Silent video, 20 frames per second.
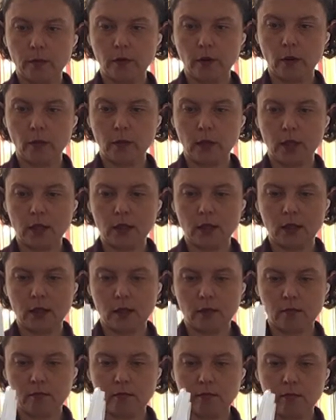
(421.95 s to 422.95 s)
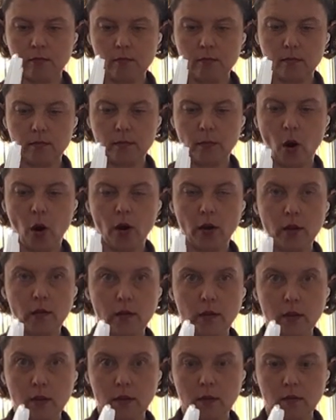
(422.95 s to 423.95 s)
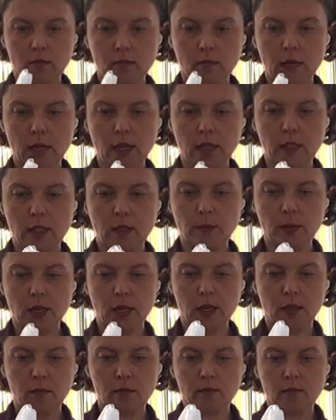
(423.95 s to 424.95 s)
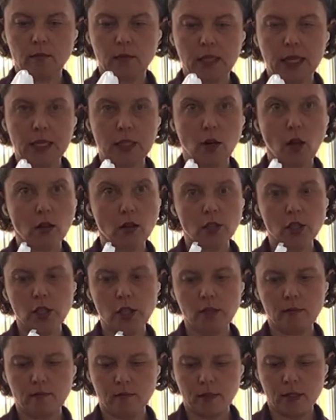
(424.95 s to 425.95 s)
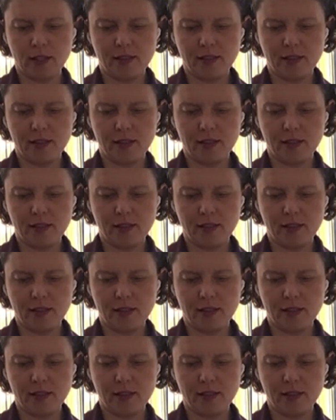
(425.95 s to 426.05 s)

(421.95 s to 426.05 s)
from this part of the lettuce spinning technology.